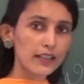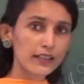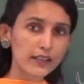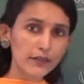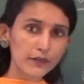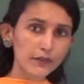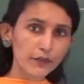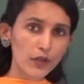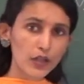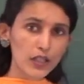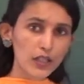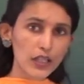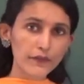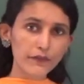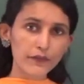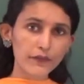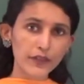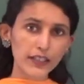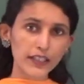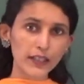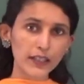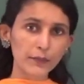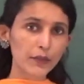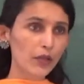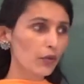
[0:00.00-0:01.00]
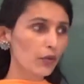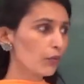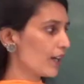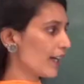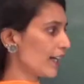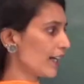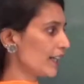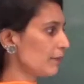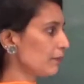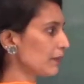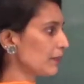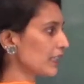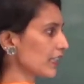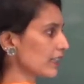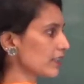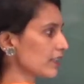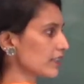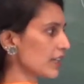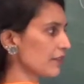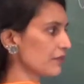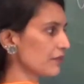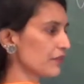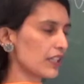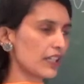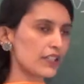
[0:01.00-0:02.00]
the Fort of William. Now why Mir
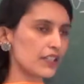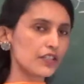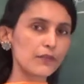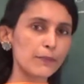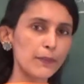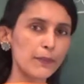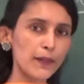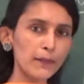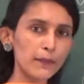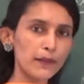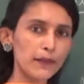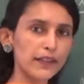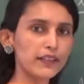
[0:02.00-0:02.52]
Jafar had to pay?